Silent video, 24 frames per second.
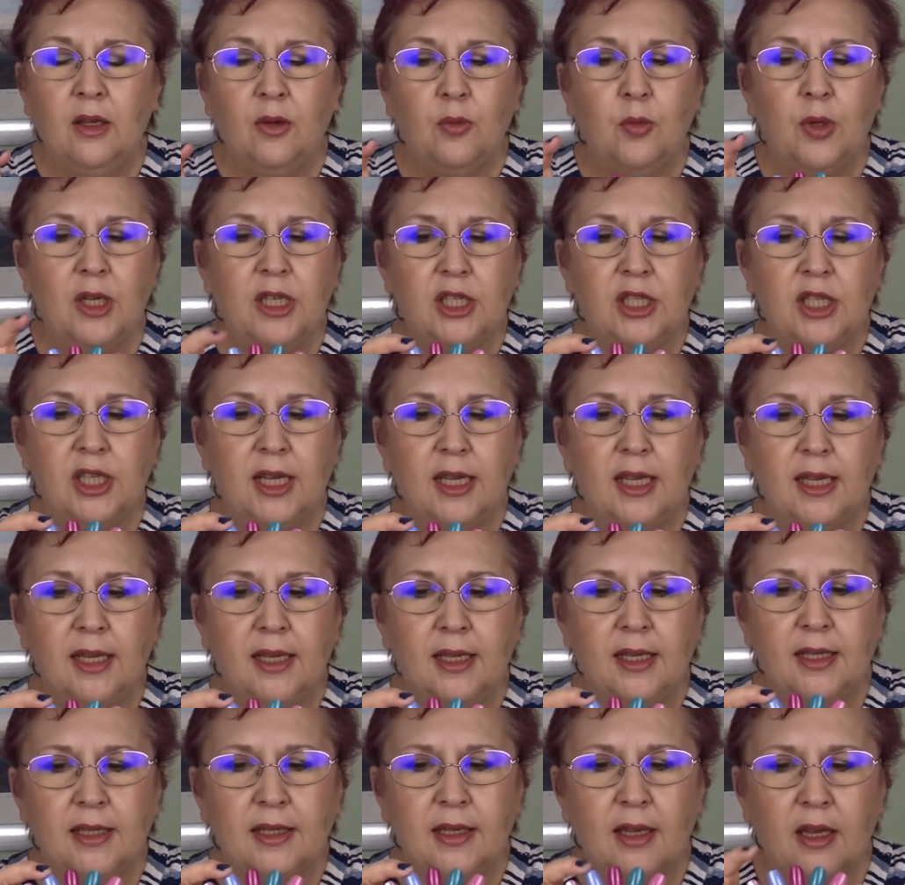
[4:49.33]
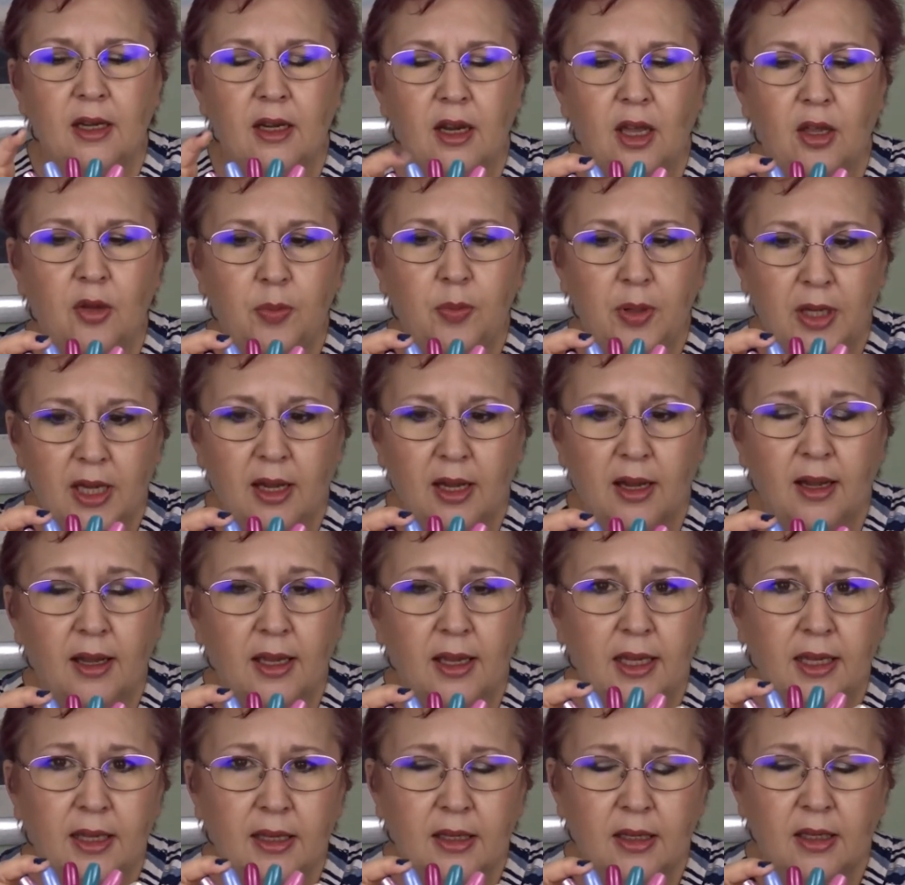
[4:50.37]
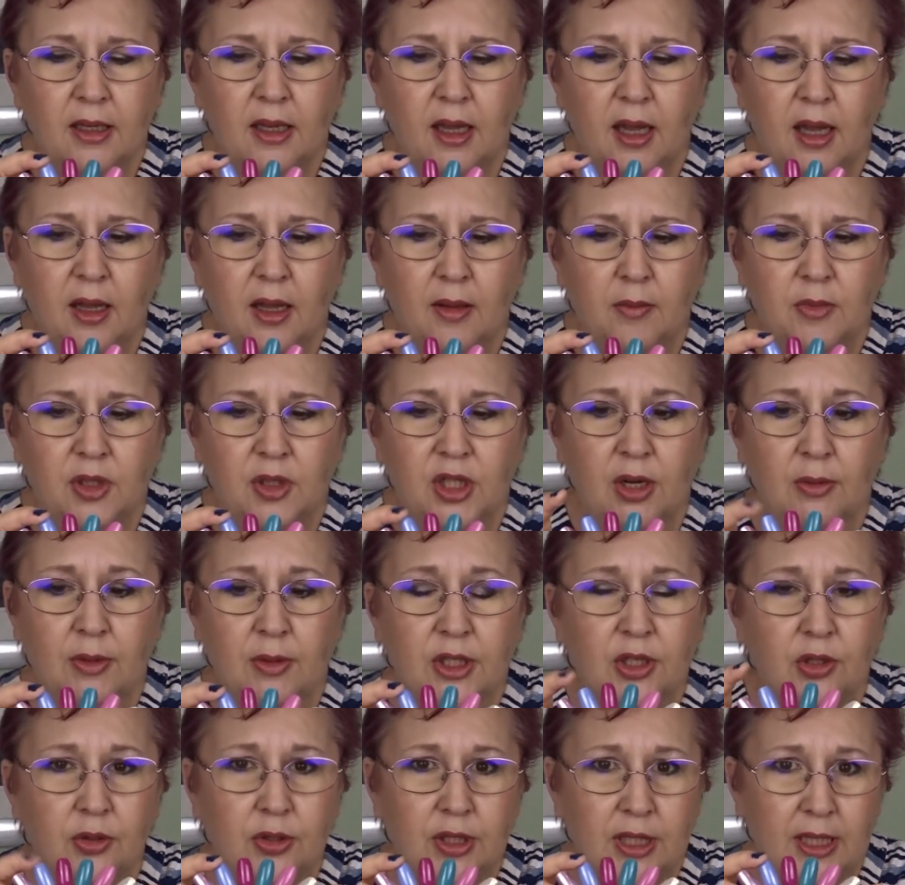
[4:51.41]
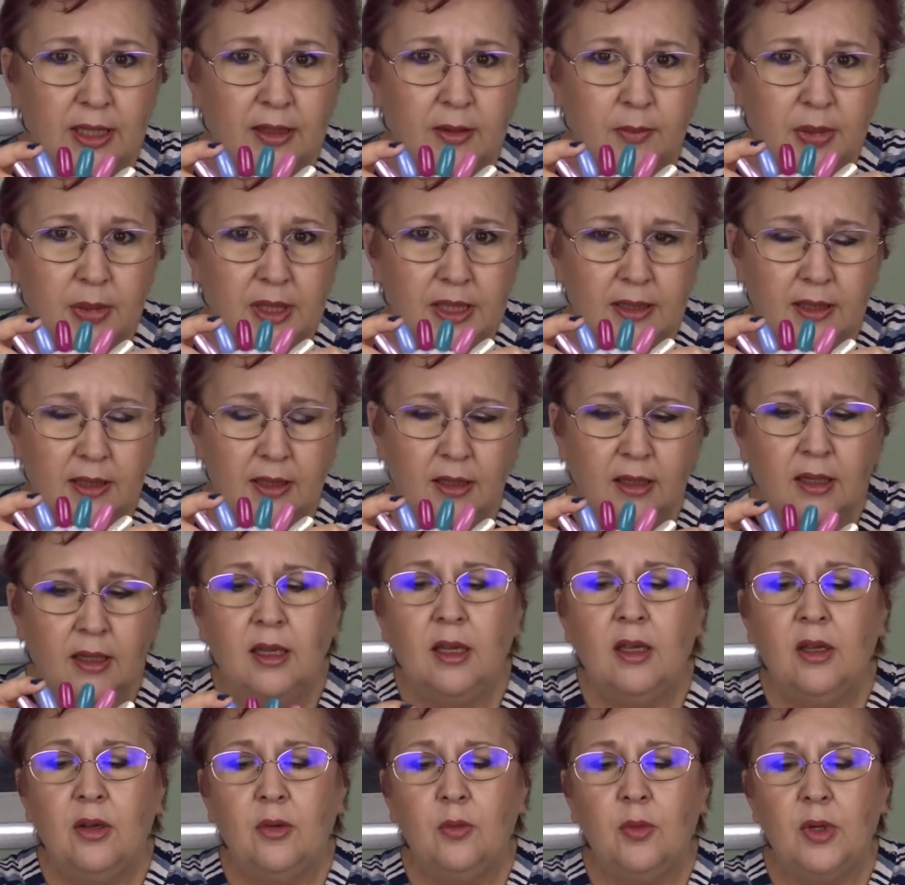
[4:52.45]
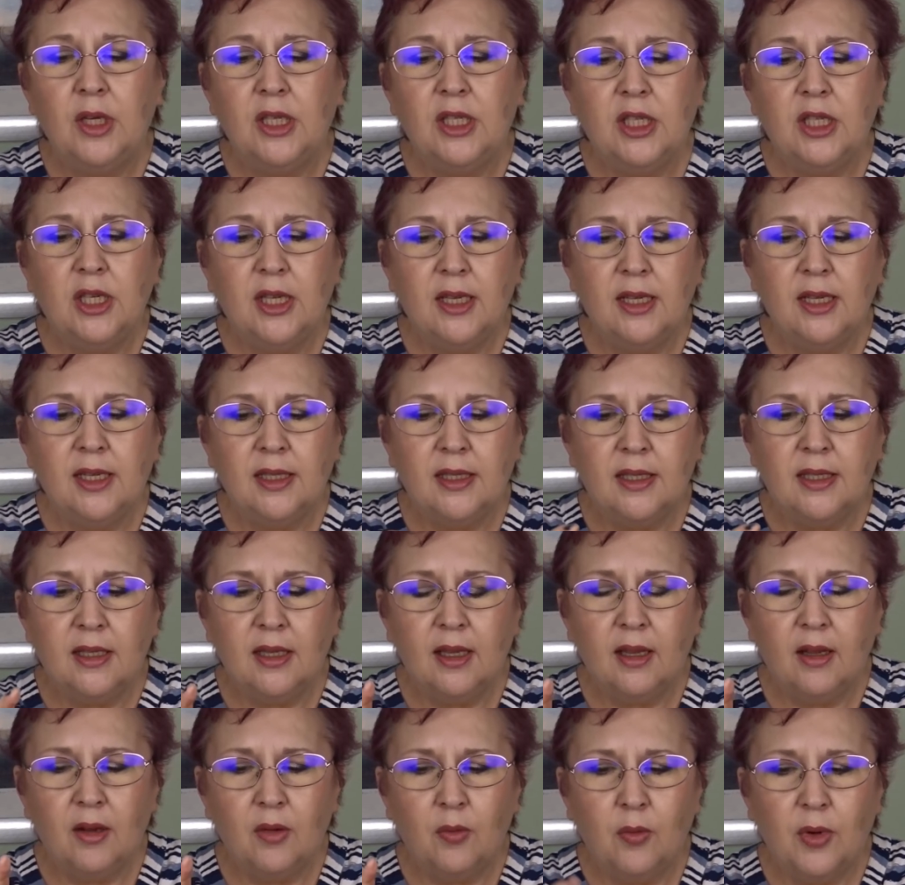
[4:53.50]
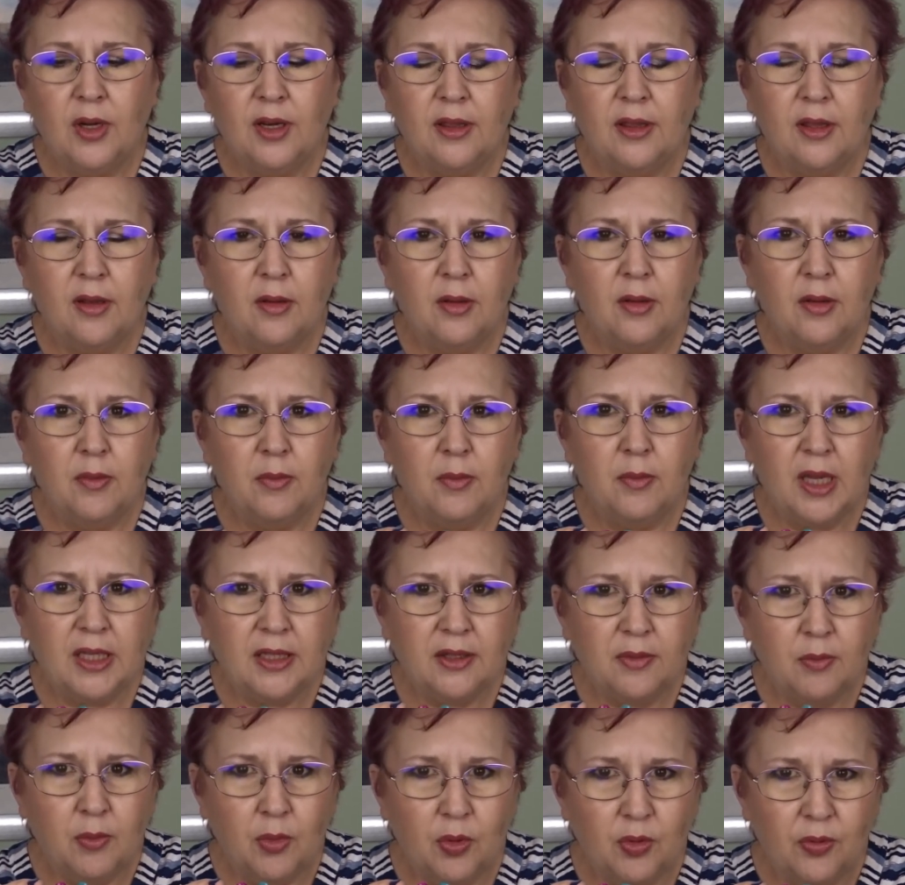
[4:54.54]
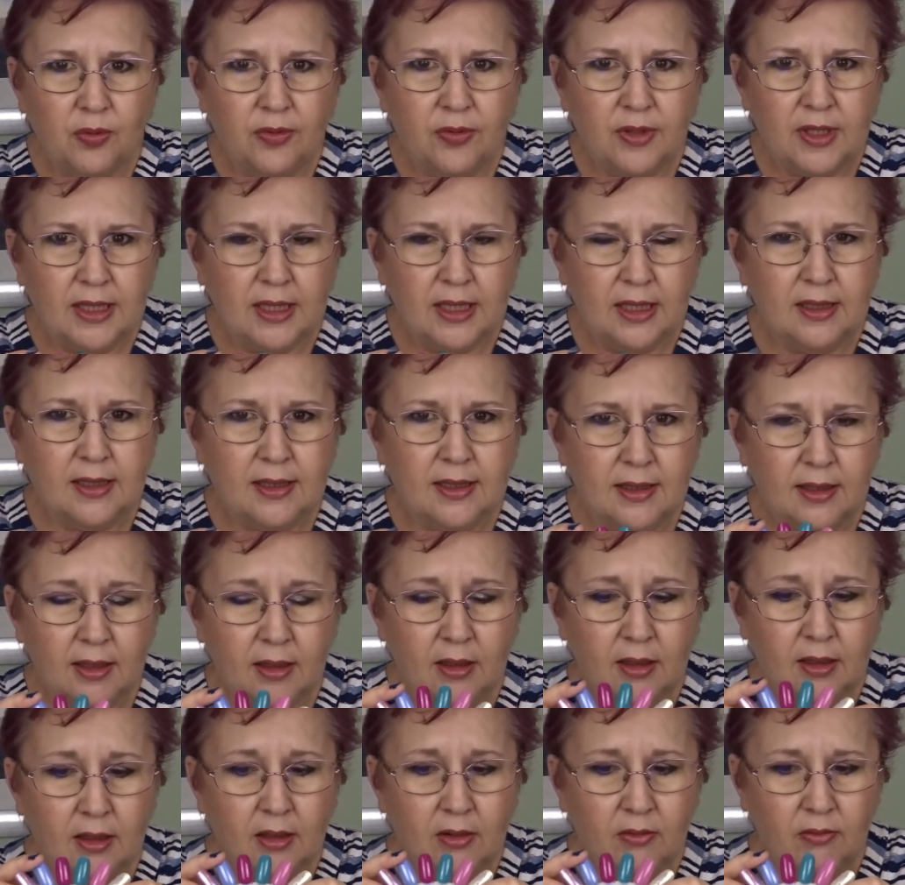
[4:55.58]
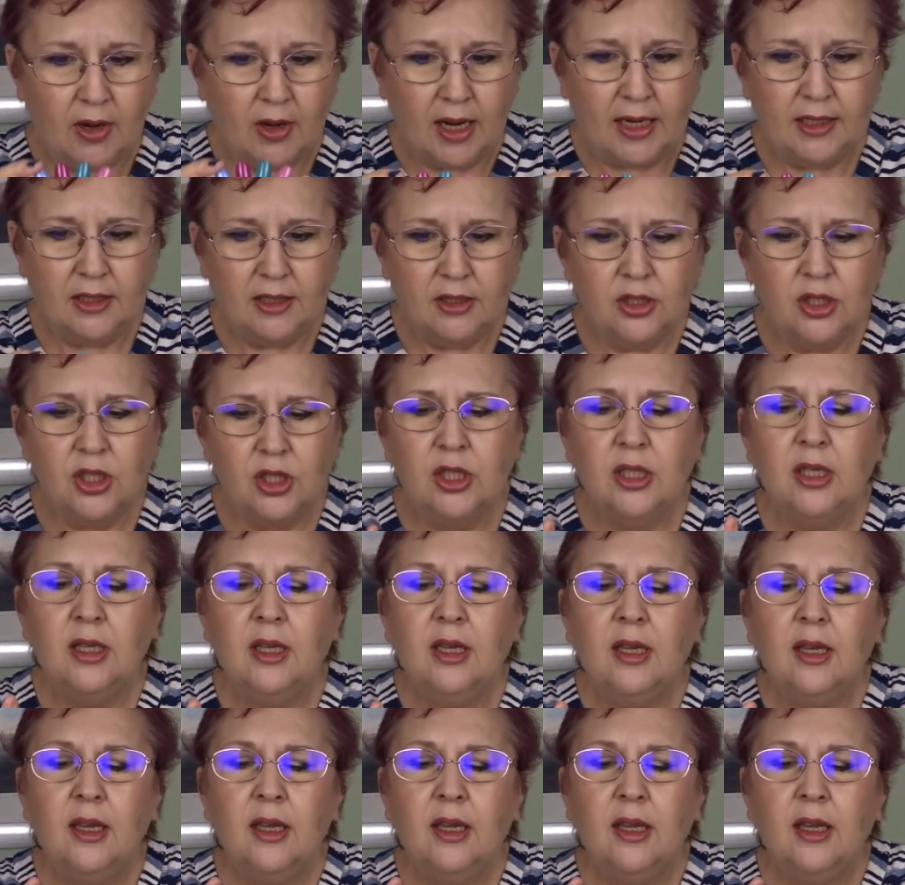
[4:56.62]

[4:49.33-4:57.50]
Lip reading: which is an OPI Show Us Your Tips, which is one of the Metamorphosis range.